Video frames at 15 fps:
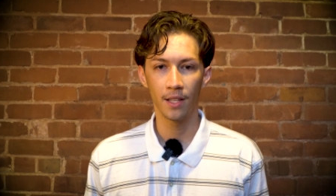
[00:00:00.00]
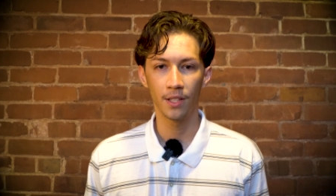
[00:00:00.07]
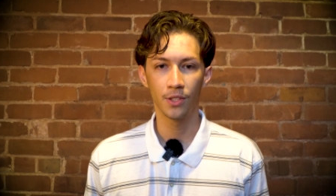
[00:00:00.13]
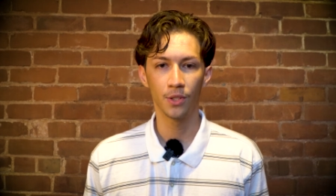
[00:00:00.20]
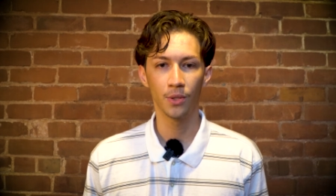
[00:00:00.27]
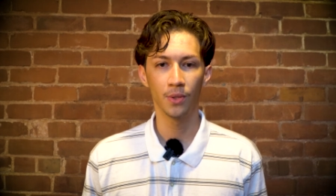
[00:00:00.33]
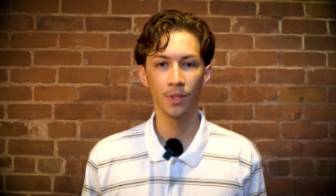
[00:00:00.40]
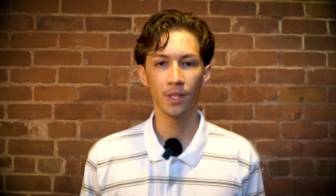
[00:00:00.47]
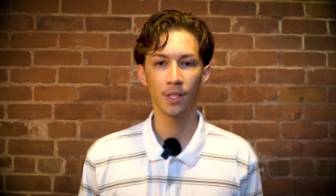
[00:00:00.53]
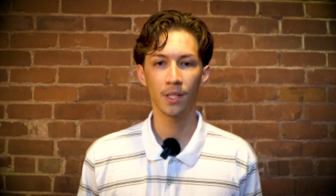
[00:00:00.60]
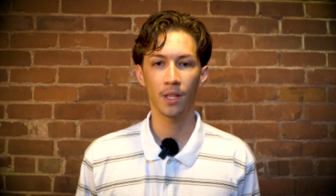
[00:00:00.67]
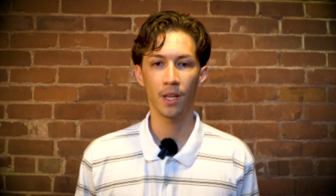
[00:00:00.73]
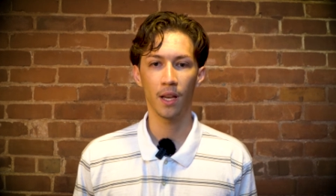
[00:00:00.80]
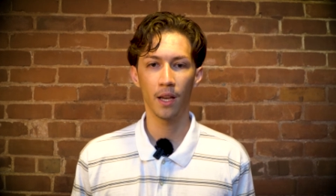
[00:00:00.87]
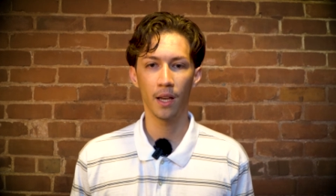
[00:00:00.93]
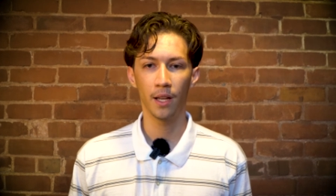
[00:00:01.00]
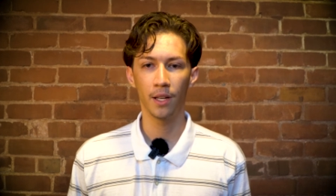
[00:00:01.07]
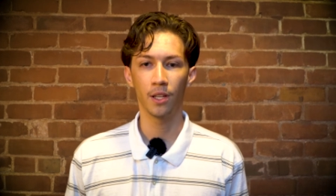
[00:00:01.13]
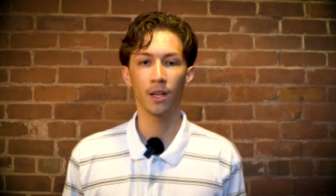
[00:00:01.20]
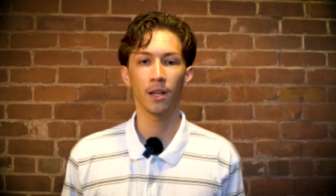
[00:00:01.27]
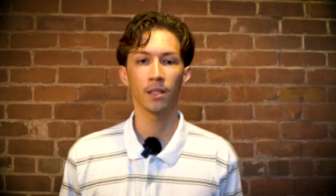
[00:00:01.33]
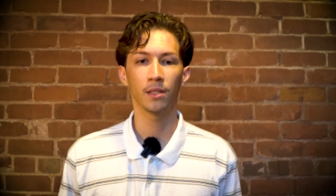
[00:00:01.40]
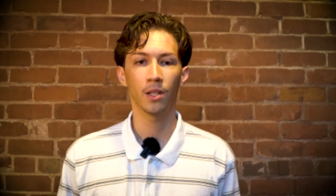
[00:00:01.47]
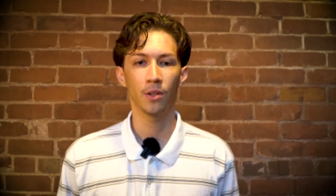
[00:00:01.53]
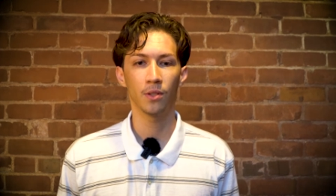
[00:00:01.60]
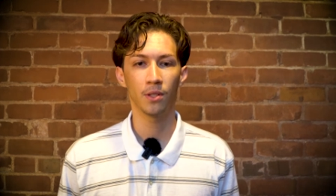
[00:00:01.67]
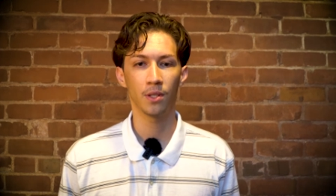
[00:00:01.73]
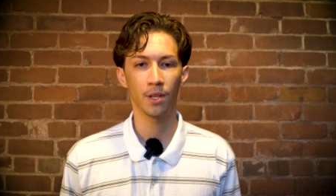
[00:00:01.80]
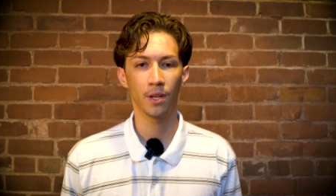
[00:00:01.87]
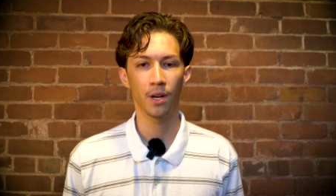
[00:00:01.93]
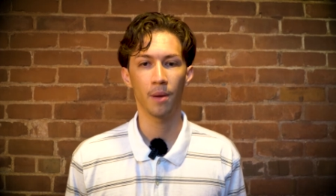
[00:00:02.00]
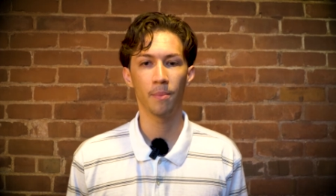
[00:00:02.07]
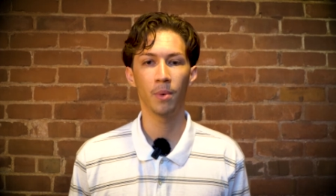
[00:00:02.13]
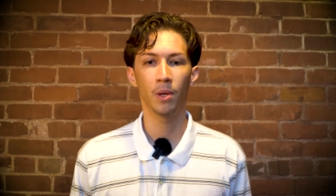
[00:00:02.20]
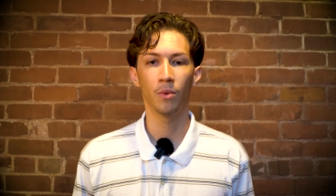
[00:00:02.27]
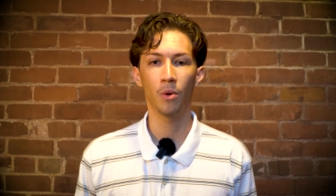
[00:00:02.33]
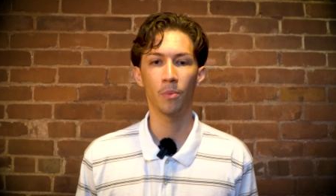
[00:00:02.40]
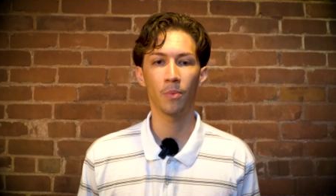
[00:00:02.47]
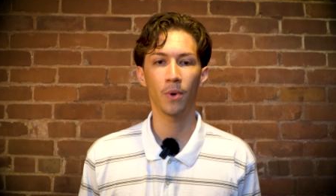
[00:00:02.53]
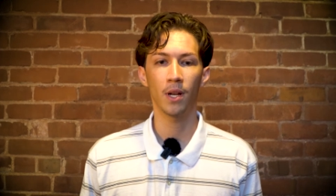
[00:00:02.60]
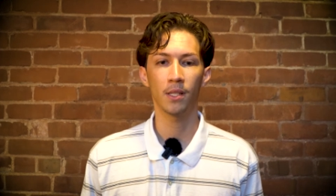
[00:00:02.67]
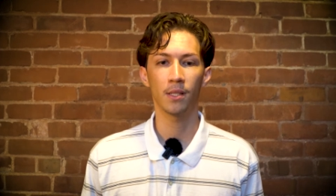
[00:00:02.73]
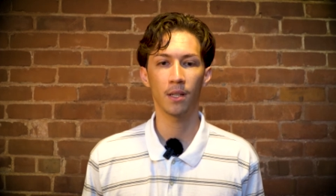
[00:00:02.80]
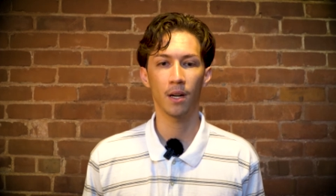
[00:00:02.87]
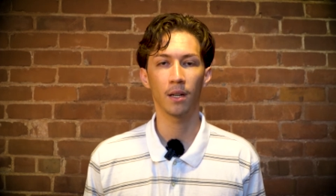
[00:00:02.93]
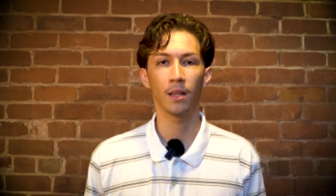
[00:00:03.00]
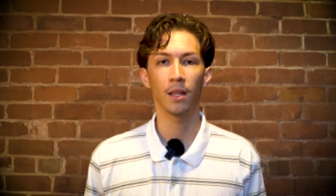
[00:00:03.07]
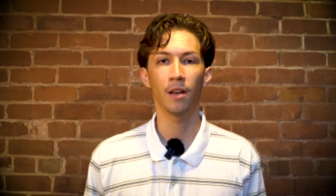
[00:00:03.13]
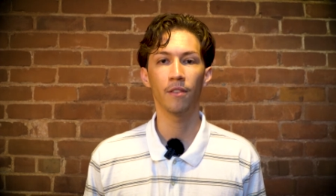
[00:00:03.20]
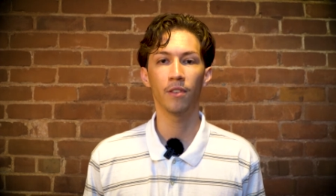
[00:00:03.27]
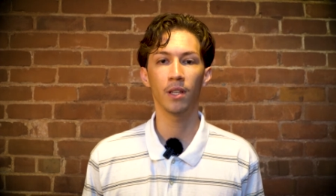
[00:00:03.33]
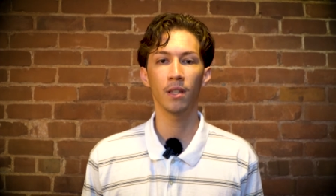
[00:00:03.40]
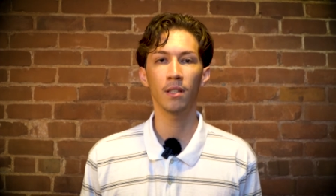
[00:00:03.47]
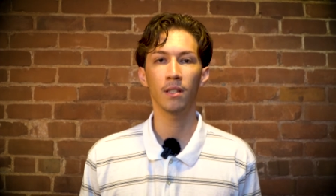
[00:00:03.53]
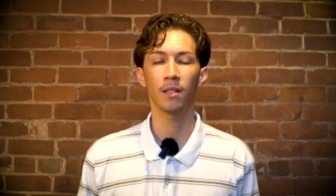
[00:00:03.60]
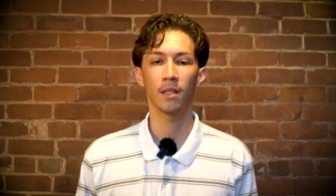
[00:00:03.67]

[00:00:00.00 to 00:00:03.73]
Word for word: The students and young adults here at Bidwell Pres are loving,